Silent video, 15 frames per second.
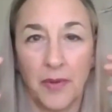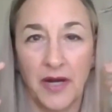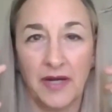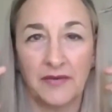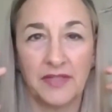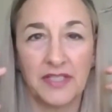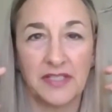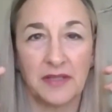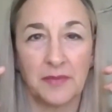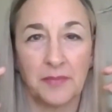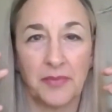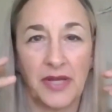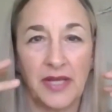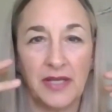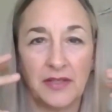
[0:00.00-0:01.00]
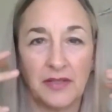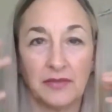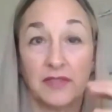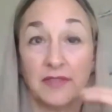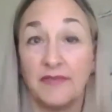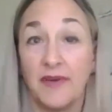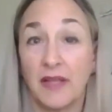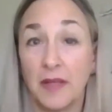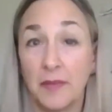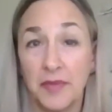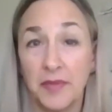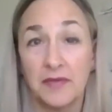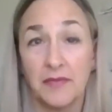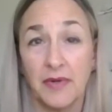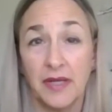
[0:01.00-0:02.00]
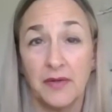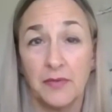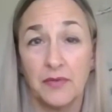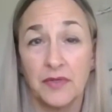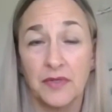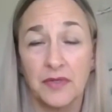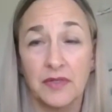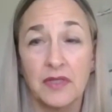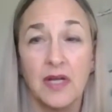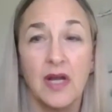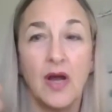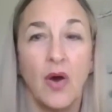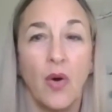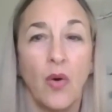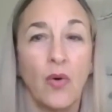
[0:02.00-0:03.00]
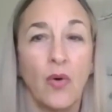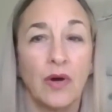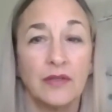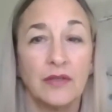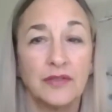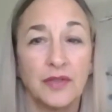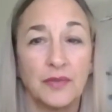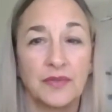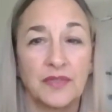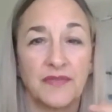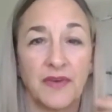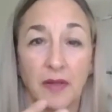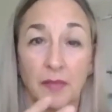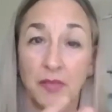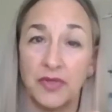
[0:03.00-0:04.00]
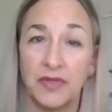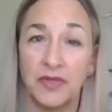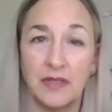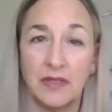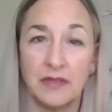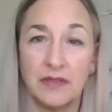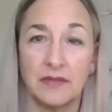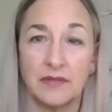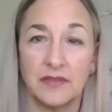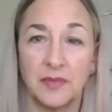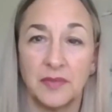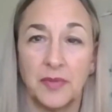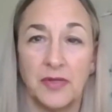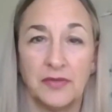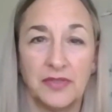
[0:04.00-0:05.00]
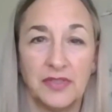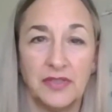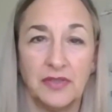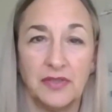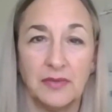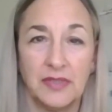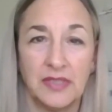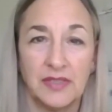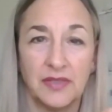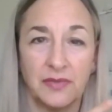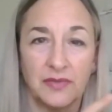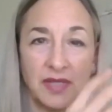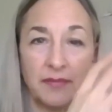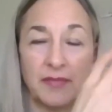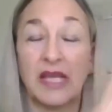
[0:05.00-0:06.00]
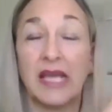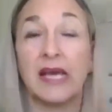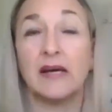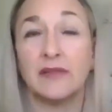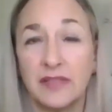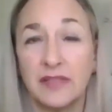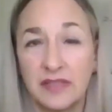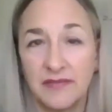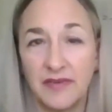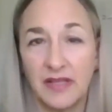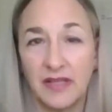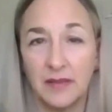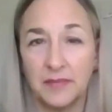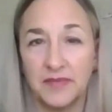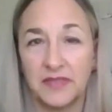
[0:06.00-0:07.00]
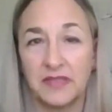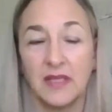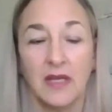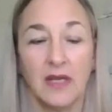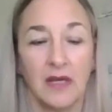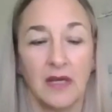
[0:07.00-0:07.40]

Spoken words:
areas of the brain don't develop in the right order, or don't develop when they're supposed to, and so something else develops